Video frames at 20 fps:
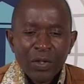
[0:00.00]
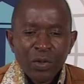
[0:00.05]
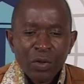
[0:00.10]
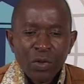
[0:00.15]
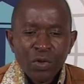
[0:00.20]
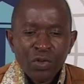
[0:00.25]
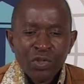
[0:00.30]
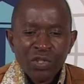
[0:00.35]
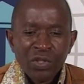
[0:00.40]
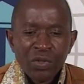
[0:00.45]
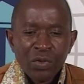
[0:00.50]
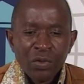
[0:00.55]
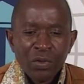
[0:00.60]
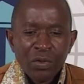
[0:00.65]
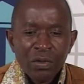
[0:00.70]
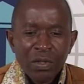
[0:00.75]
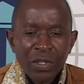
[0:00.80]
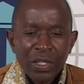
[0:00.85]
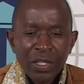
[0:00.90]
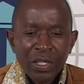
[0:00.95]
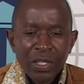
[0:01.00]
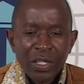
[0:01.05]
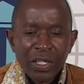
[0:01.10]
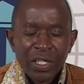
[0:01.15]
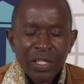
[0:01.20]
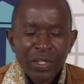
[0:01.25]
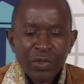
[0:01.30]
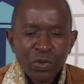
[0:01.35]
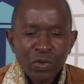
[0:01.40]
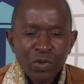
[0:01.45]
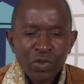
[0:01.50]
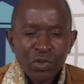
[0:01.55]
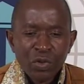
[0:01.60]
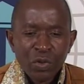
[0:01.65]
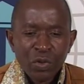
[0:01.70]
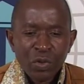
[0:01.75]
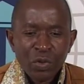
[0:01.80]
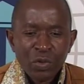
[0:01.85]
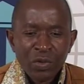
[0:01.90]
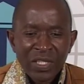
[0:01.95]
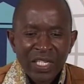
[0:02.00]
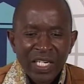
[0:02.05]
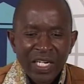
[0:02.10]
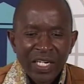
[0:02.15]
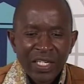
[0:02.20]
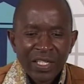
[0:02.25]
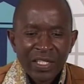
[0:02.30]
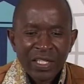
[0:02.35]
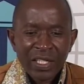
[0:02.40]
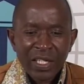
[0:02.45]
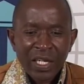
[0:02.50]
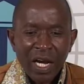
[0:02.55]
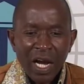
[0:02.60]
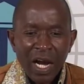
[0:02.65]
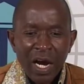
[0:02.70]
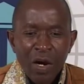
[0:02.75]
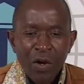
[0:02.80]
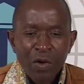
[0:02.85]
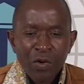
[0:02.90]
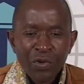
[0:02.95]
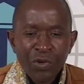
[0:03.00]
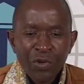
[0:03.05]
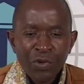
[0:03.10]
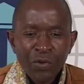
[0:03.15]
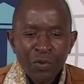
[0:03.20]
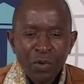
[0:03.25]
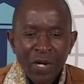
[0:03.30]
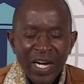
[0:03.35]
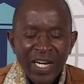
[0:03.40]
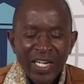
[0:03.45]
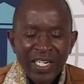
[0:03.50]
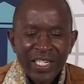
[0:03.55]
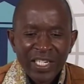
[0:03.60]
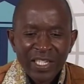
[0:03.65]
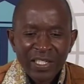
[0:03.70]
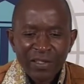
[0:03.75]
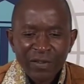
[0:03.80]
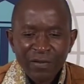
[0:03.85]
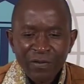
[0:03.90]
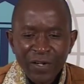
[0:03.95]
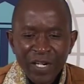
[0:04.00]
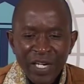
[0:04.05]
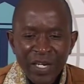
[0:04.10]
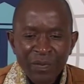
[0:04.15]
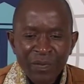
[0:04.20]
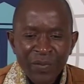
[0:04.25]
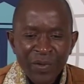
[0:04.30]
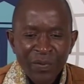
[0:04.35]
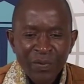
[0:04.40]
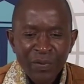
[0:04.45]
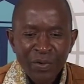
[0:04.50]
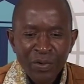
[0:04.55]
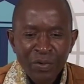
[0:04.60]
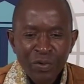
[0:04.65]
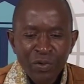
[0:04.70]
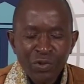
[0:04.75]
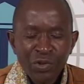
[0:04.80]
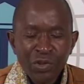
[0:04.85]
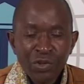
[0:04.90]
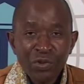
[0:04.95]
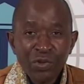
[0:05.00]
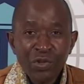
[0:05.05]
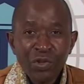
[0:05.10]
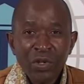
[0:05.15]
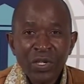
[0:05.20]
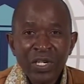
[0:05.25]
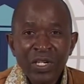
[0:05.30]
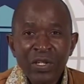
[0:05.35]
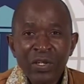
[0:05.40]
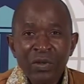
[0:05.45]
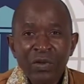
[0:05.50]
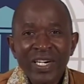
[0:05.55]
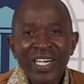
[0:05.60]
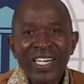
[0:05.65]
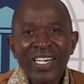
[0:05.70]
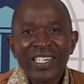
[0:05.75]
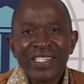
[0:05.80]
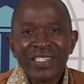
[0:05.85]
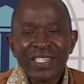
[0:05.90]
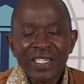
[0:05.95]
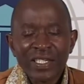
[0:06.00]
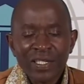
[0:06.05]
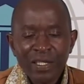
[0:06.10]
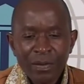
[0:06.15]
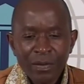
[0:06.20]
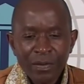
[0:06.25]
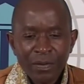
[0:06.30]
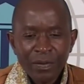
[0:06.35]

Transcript: also it also looks at how you identify people who should join the organization.